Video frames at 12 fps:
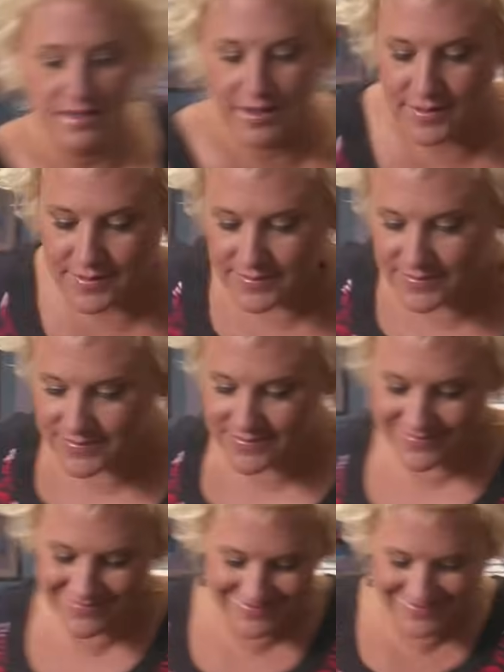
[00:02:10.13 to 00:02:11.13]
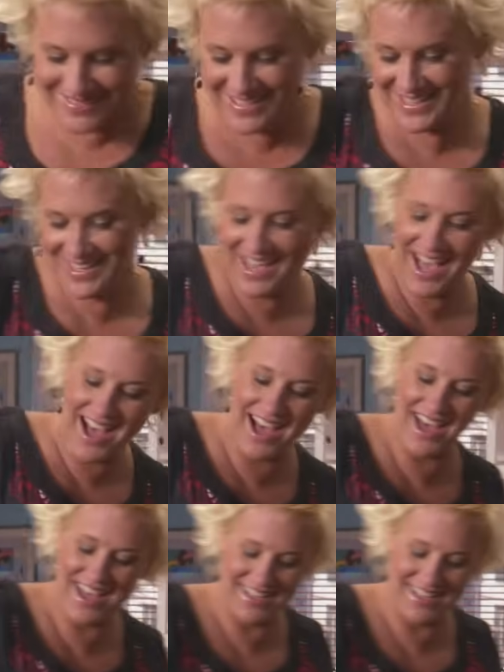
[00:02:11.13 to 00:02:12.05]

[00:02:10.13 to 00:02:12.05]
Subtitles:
(silence)